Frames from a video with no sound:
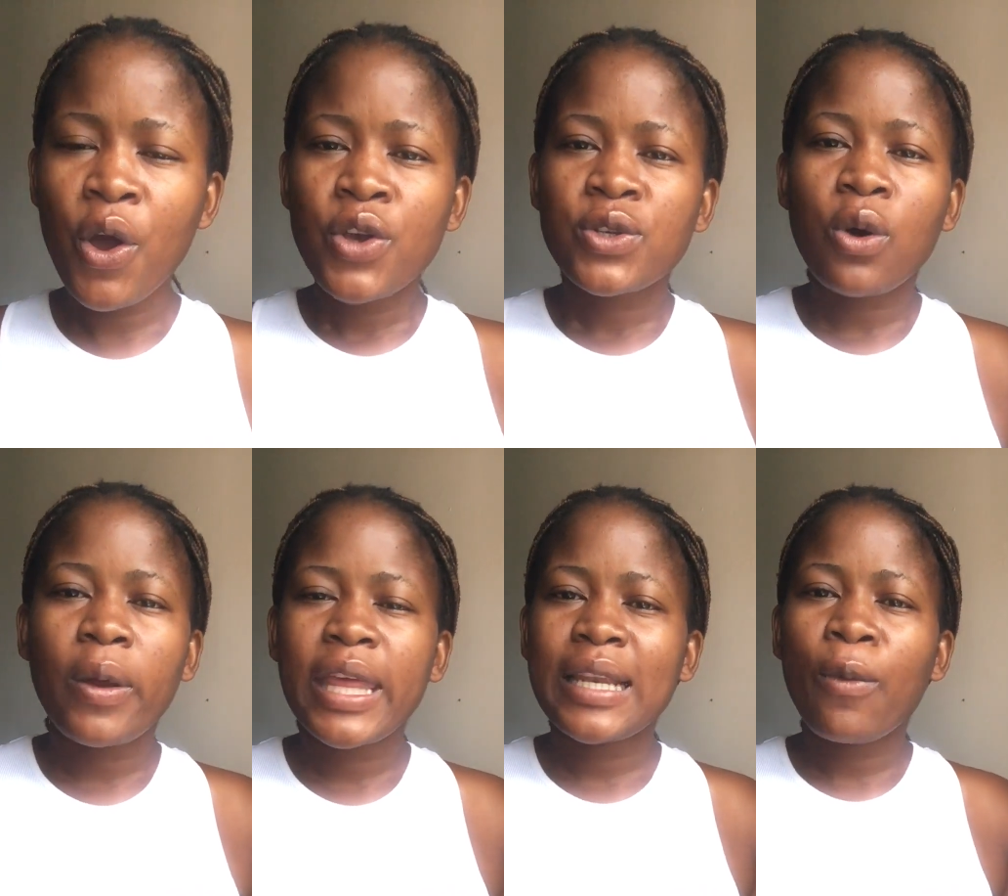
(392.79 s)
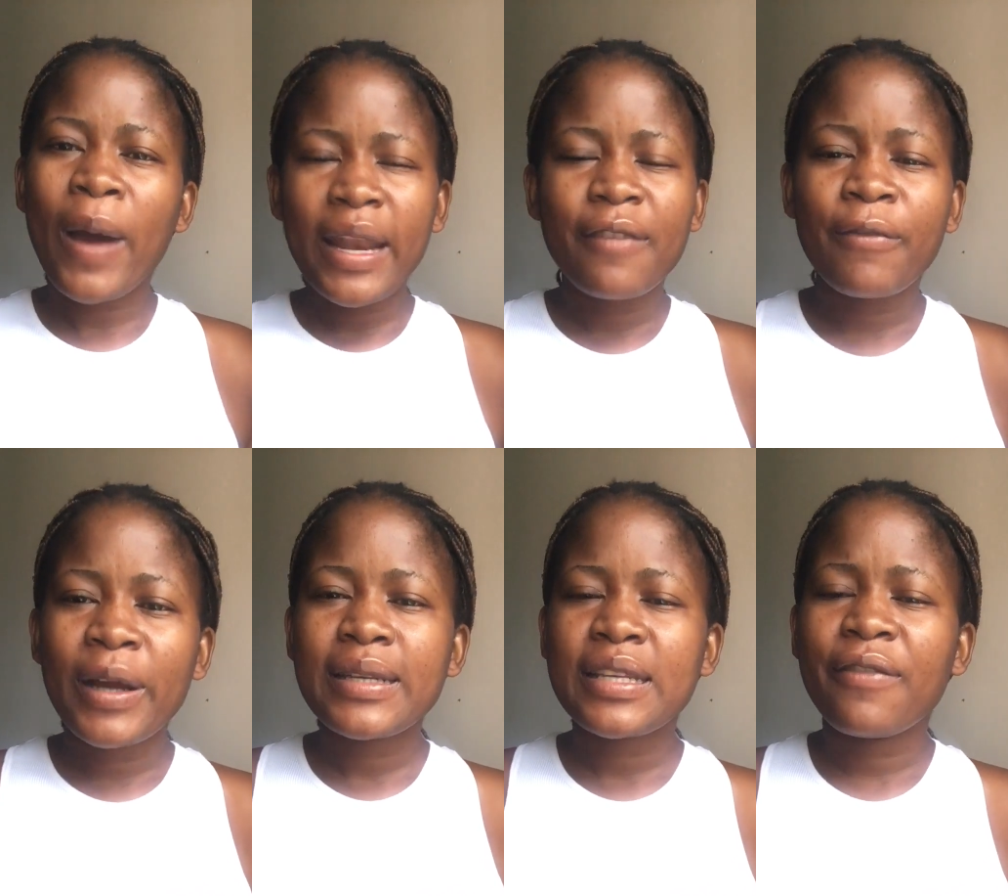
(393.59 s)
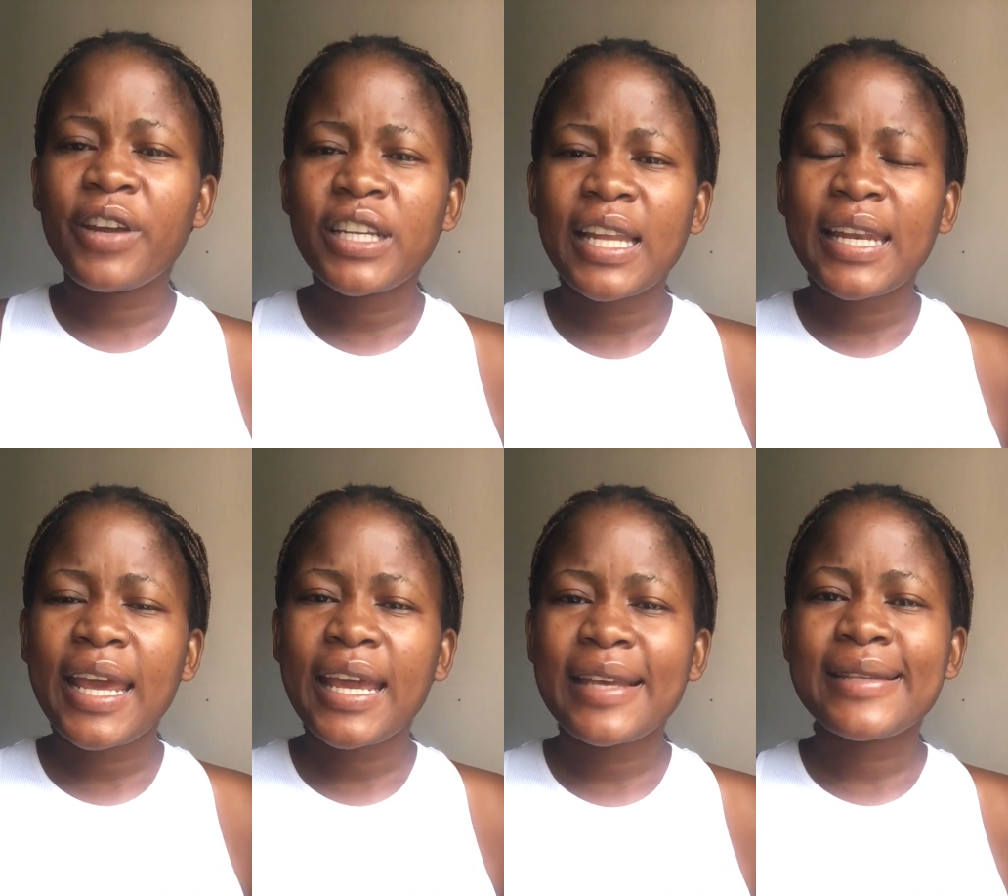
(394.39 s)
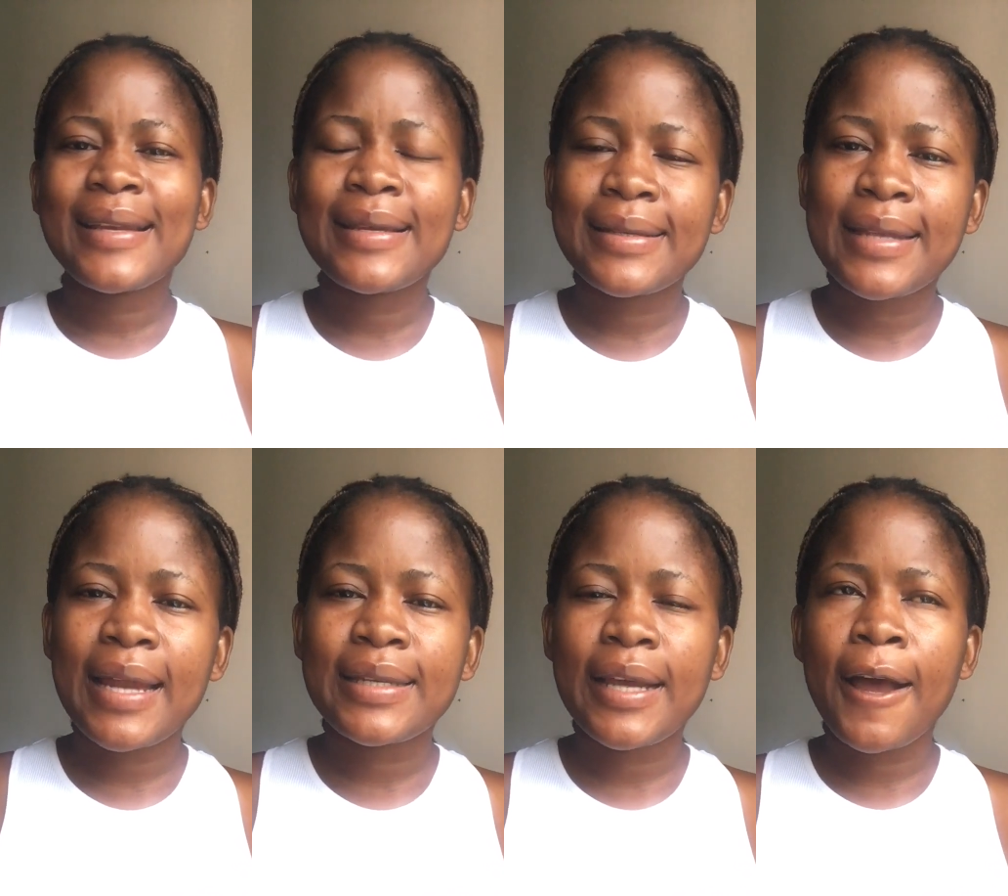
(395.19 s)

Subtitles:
So the one disadvantage that I can state is that